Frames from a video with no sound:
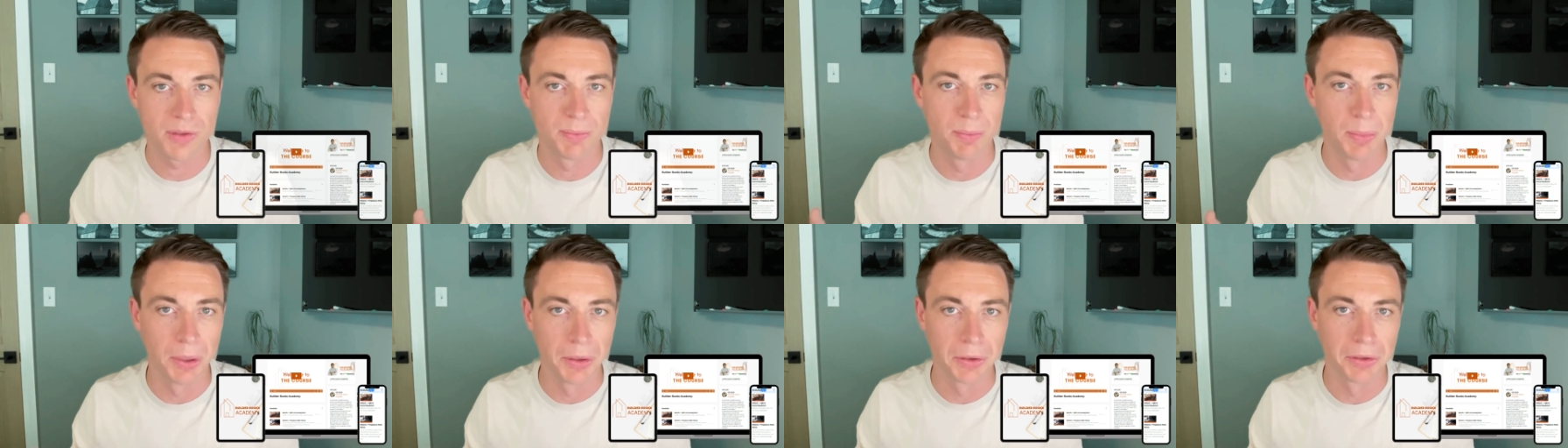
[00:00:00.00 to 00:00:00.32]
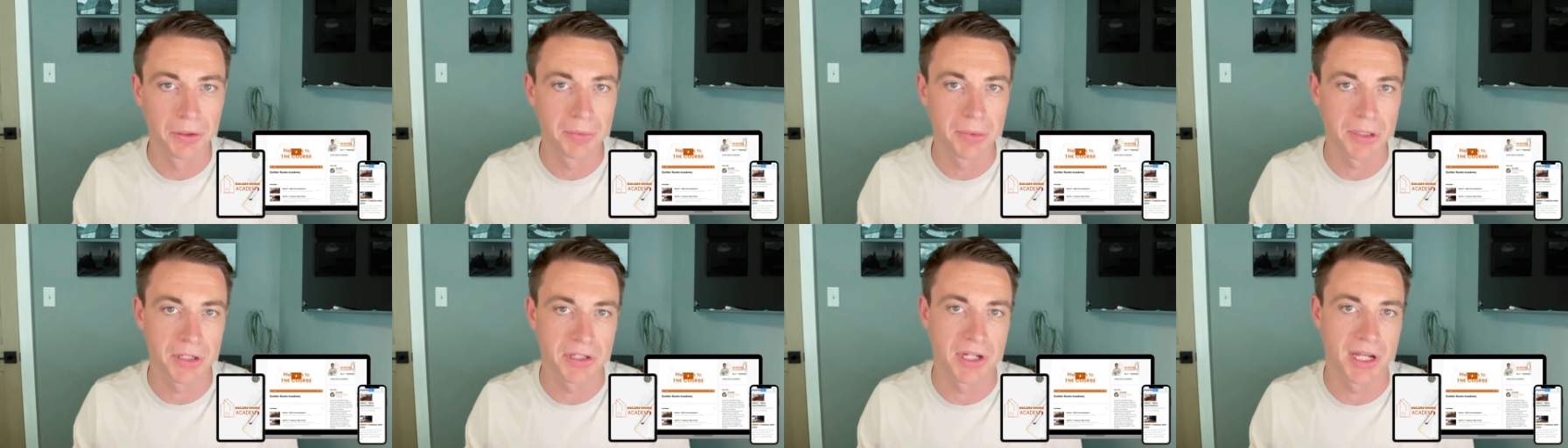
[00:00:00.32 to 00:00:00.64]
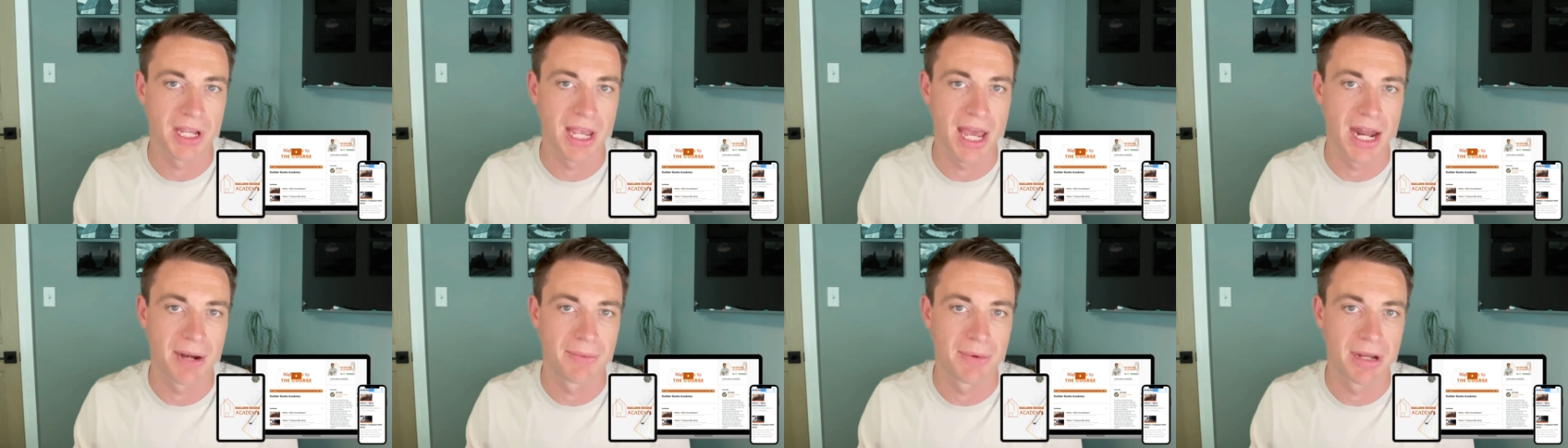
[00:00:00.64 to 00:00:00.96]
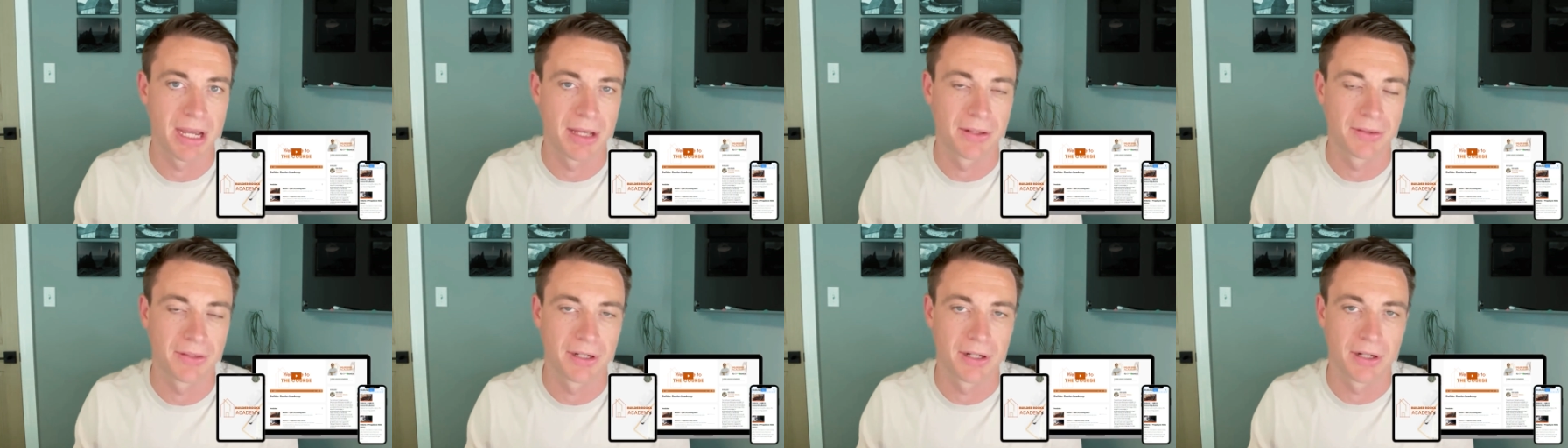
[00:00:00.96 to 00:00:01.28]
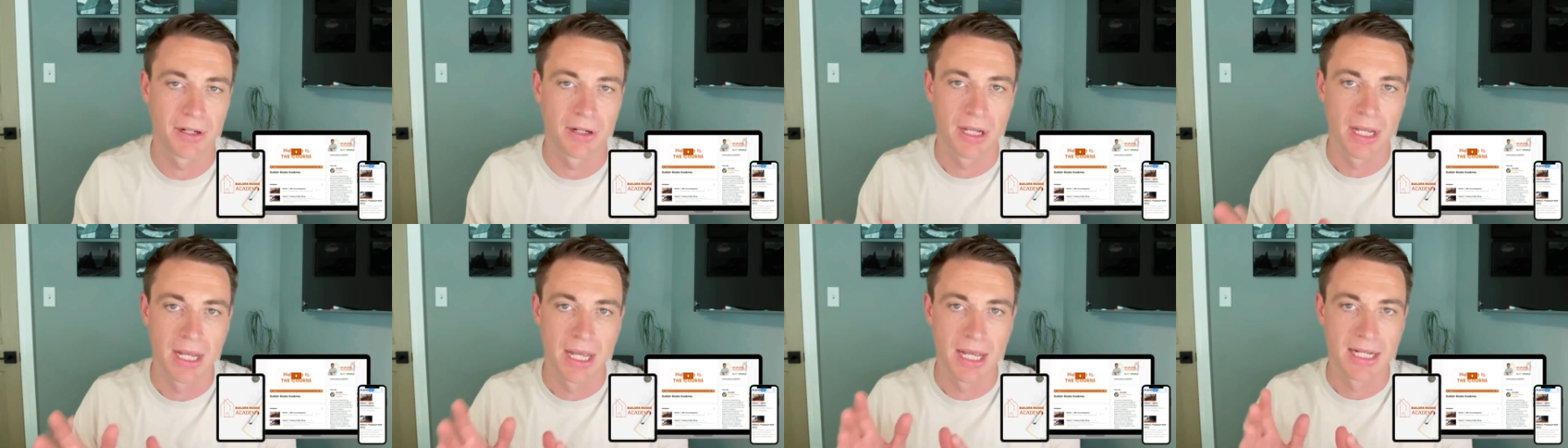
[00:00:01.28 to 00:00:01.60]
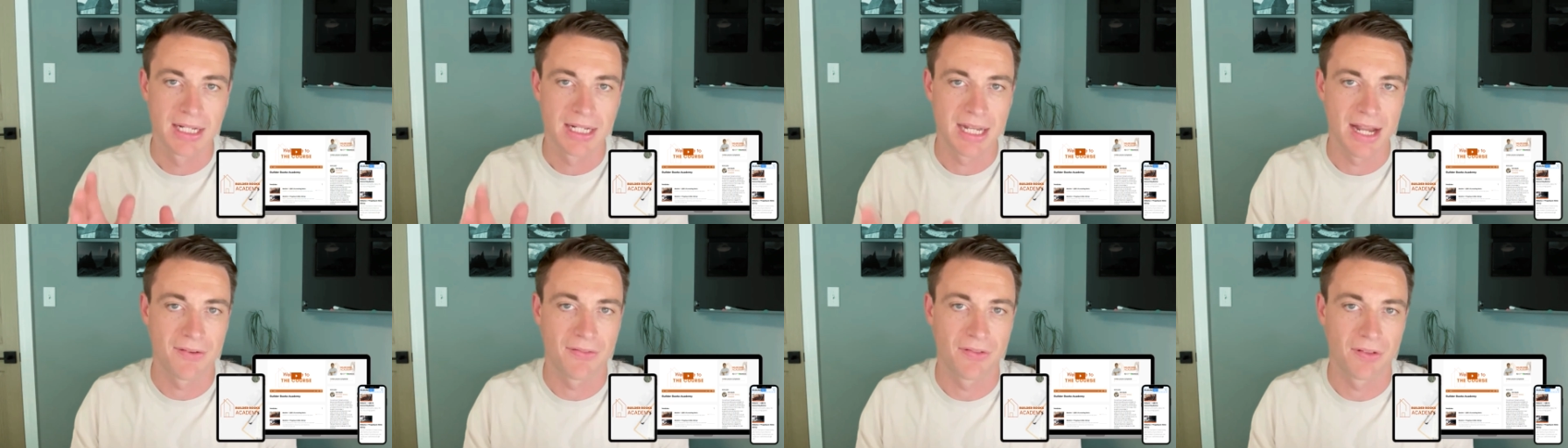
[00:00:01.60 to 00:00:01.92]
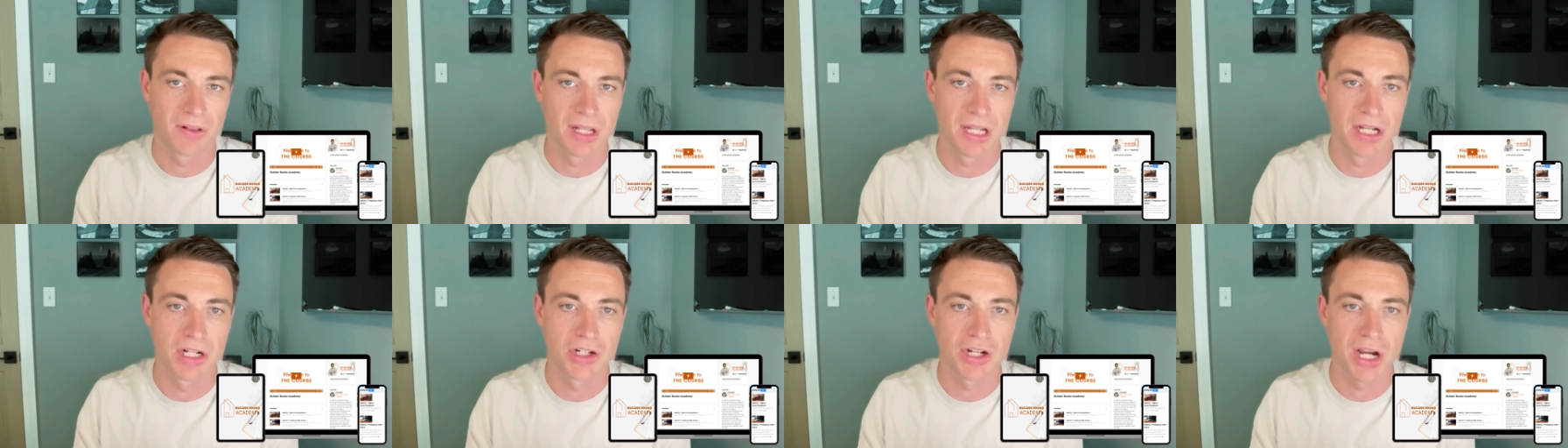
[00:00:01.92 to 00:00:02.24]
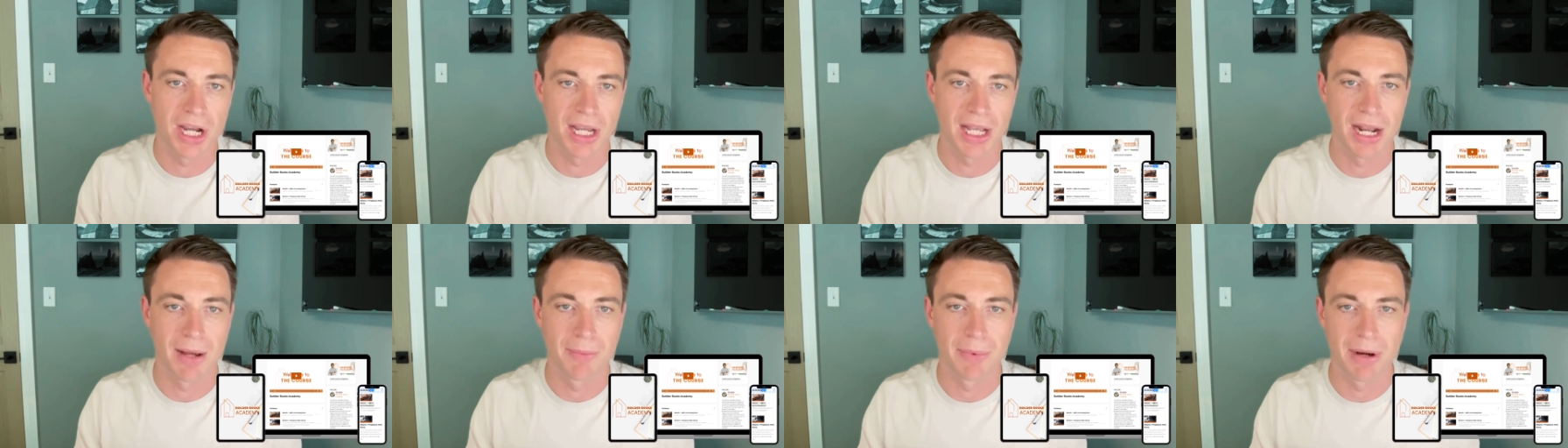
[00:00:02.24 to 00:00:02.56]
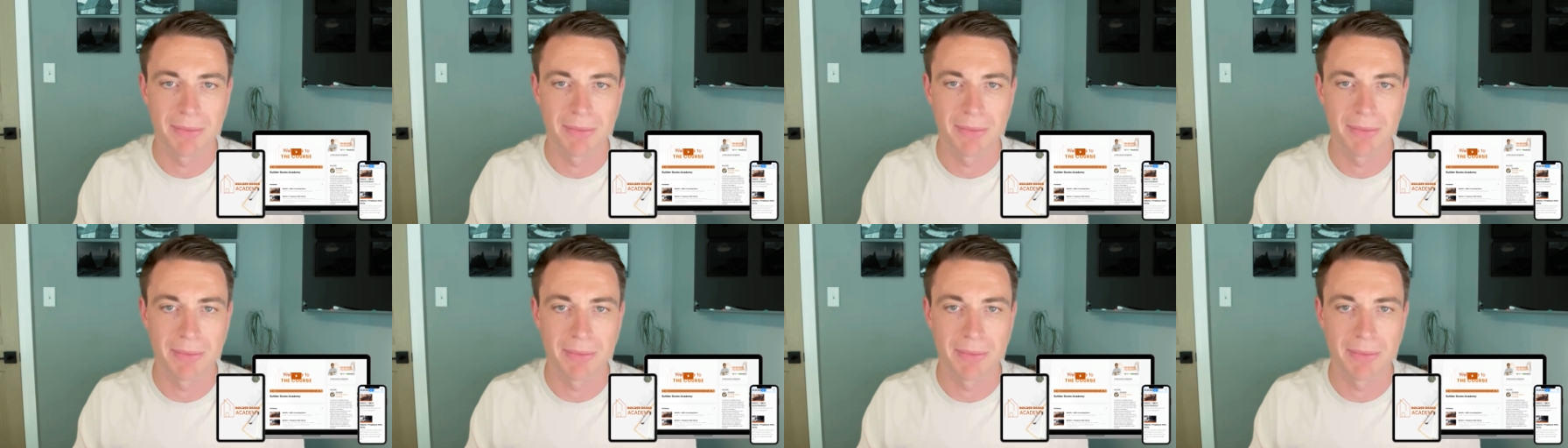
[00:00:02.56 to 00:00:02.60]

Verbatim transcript: Builder Books Academy out there definitely check it out.